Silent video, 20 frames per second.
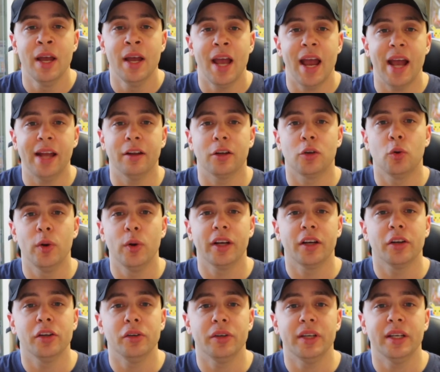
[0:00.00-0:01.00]
And the quicker
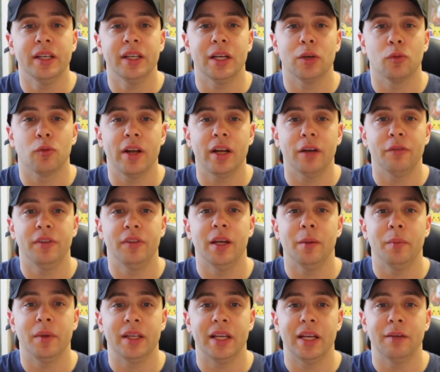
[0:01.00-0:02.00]
you can get rid of them
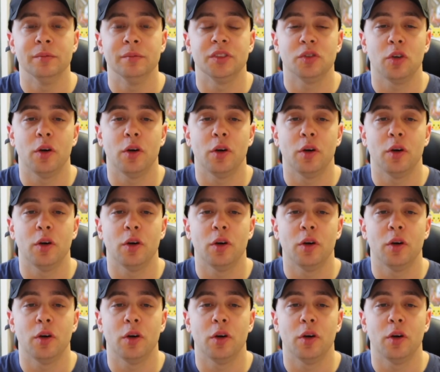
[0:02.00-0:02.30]
to give them to